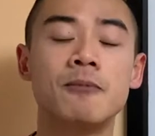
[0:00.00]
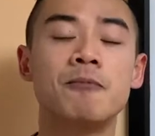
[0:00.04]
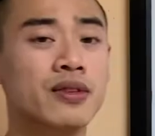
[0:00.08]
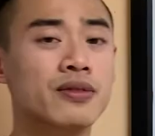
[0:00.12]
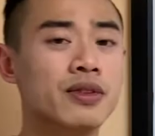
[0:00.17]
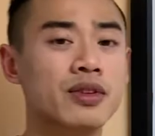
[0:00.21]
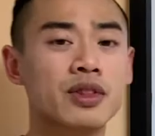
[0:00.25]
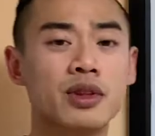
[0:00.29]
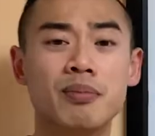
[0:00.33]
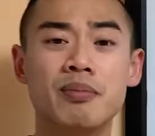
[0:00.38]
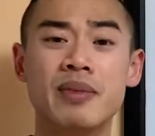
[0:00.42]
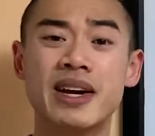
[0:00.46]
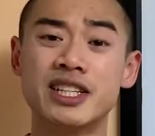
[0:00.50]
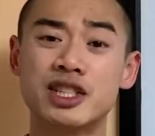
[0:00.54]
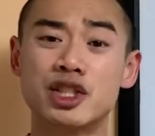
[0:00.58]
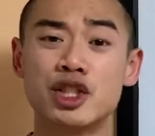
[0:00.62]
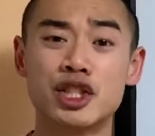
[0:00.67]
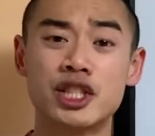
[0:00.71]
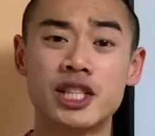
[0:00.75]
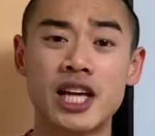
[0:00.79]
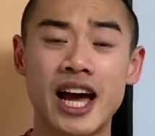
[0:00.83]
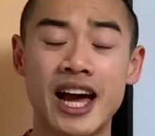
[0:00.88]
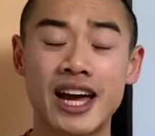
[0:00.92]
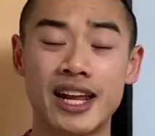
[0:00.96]
From the mental
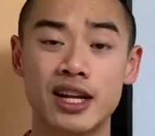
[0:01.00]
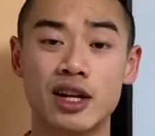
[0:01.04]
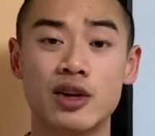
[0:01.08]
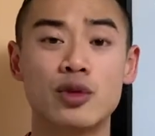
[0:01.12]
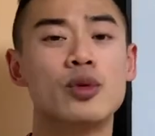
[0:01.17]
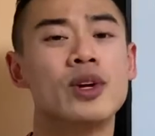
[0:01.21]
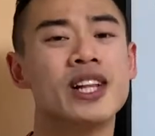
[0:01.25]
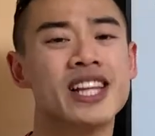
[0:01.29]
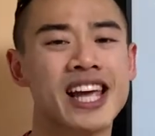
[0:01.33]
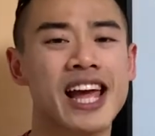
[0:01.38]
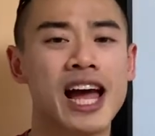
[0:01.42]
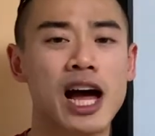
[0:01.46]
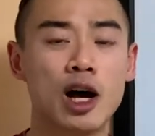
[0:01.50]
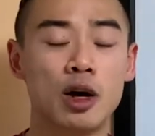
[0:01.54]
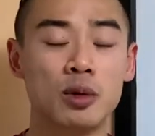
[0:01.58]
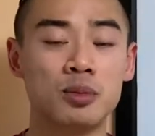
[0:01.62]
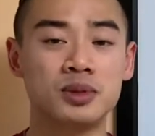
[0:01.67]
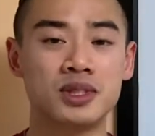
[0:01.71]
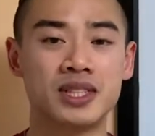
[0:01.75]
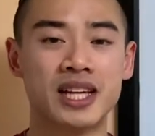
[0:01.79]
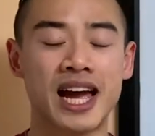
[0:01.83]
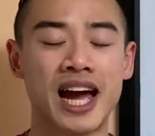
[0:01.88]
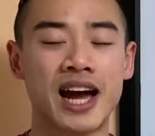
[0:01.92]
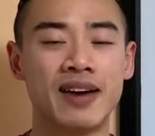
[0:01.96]
side, it really helps
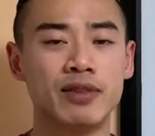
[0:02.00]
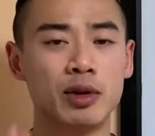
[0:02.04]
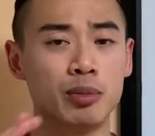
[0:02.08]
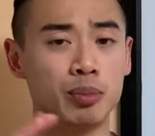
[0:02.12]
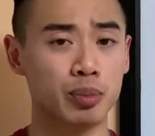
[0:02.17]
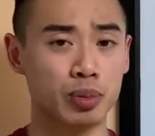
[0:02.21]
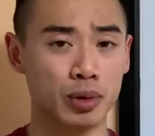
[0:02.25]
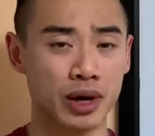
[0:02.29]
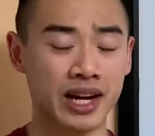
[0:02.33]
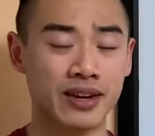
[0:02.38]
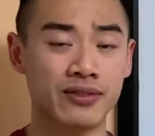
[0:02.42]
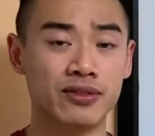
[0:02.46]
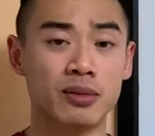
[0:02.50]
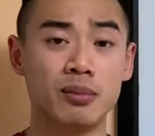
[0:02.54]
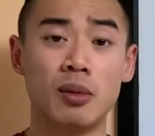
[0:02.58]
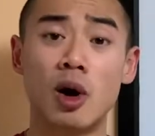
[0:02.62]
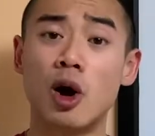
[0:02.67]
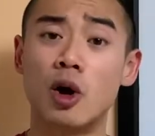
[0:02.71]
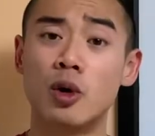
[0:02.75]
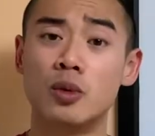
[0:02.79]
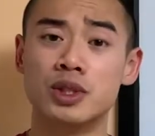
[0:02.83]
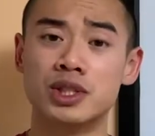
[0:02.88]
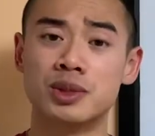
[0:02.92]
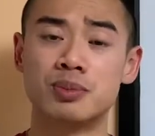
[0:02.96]
to have a break from
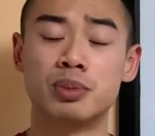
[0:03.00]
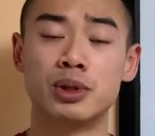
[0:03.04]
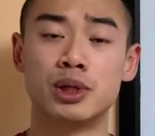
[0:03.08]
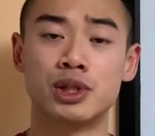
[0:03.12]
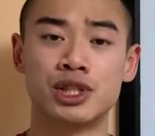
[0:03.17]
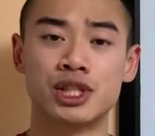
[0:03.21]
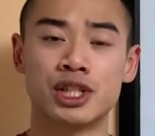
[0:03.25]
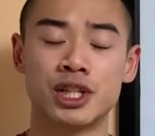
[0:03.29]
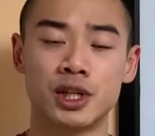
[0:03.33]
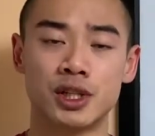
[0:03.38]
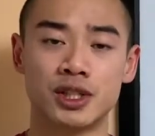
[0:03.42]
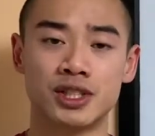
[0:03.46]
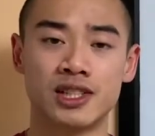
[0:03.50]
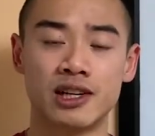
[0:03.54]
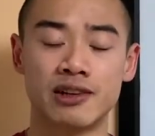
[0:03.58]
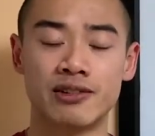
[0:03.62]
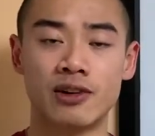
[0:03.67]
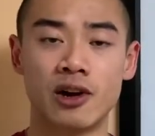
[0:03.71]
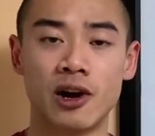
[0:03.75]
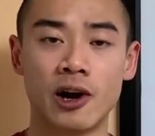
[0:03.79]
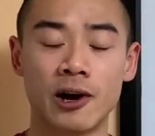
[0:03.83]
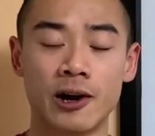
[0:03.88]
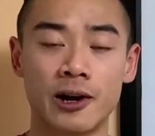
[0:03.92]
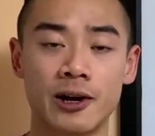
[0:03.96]
always pushing yourself
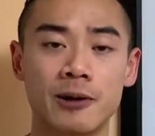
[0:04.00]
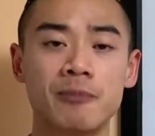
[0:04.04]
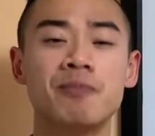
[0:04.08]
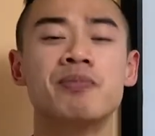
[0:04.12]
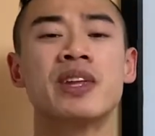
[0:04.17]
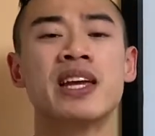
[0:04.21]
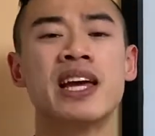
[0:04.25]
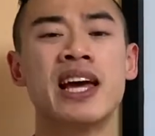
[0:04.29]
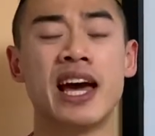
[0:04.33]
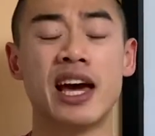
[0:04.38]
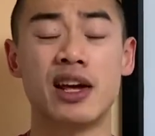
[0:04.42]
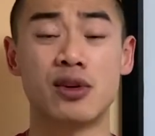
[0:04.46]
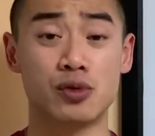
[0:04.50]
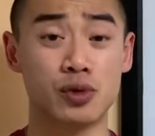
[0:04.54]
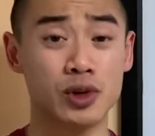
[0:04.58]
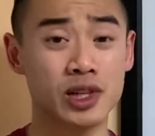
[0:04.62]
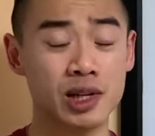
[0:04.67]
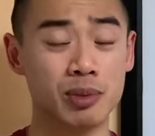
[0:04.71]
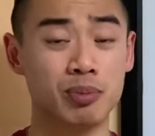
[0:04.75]
hard and really